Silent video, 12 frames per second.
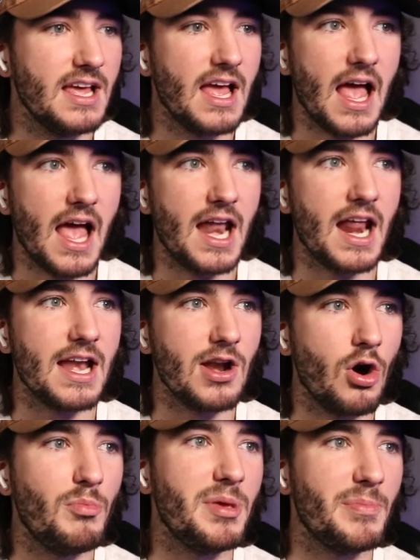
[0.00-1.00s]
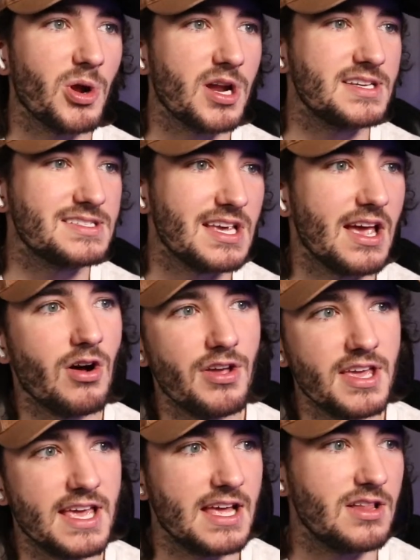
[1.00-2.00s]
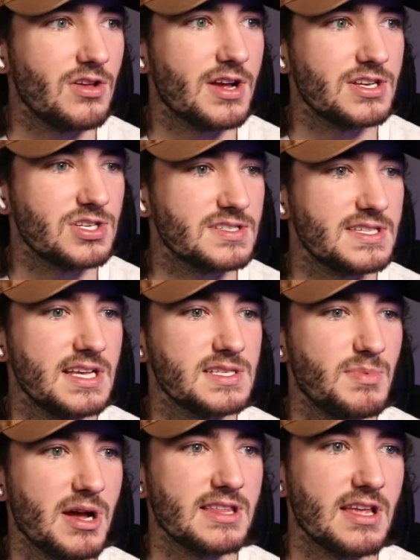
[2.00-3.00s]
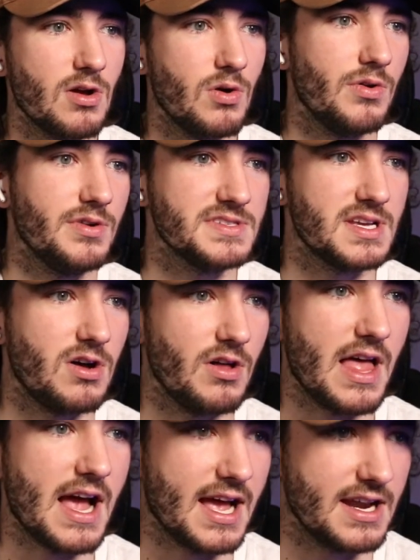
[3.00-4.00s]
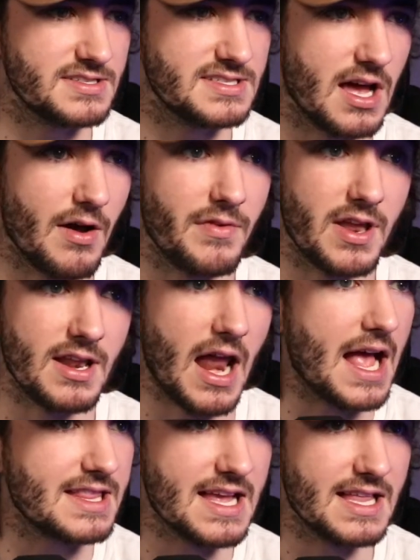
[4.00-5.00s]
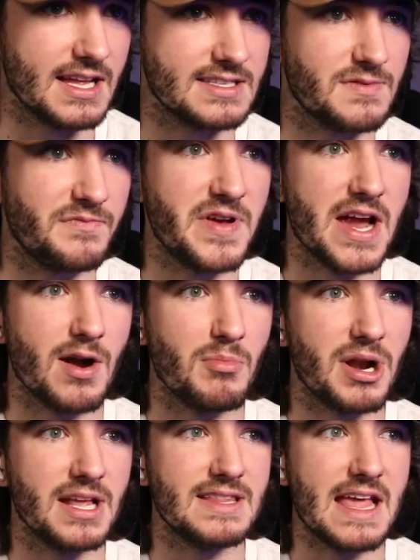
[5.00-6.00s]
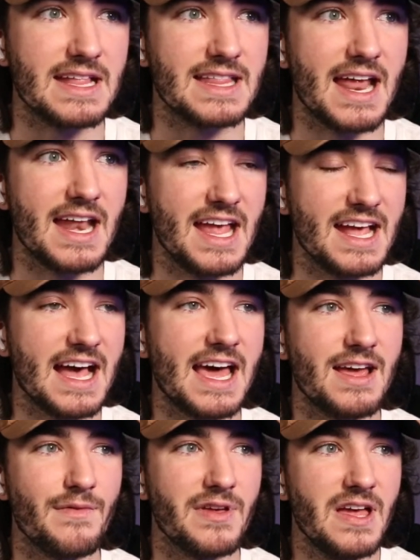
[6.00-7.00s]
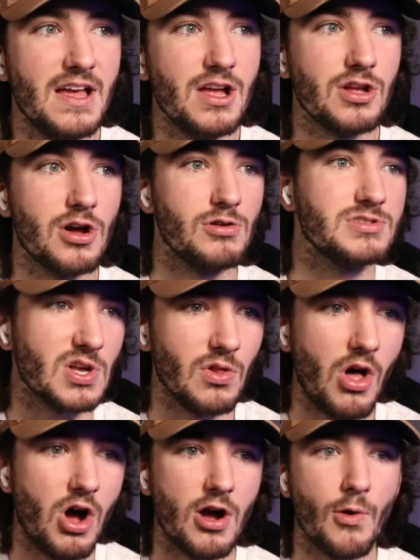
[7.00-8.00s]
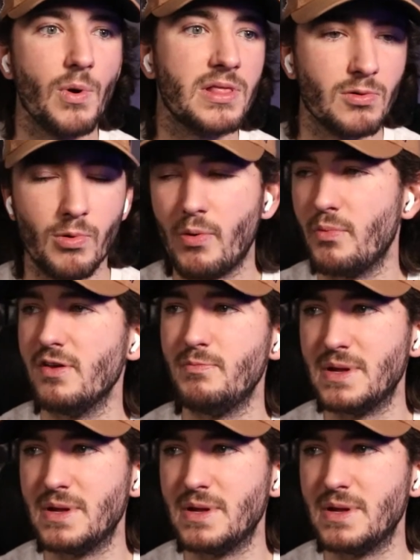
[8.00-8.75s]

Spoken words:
And I know people are going to say, oh, you can't look at just the expected goals and all that kind of stuff. And I think that's fair, but I think that it kind of goes along with what we've been